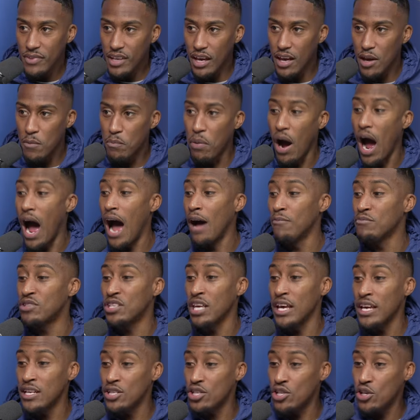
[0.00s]
Yeah, but I'm
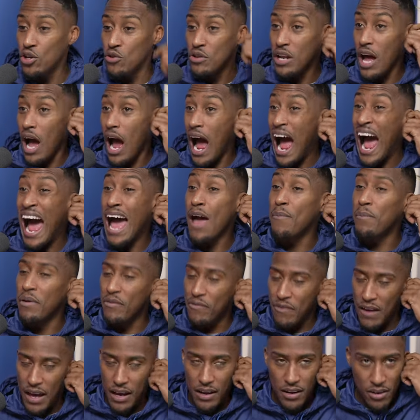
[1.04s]
saying to you now,
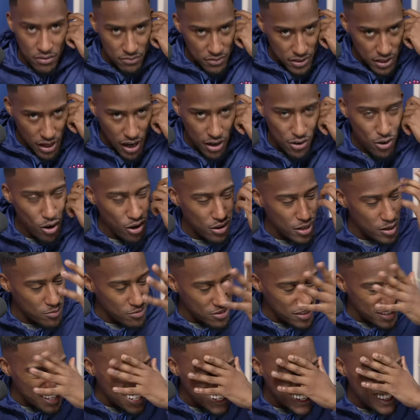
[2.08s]
hypothetically, obviously, I've got to keep
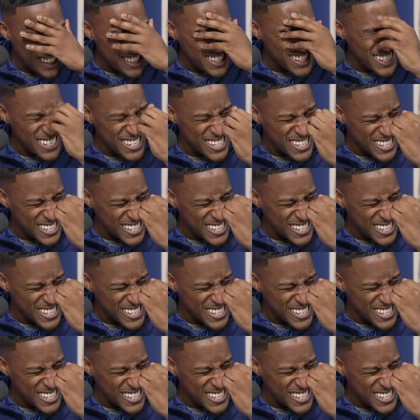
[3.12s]
on saying that because the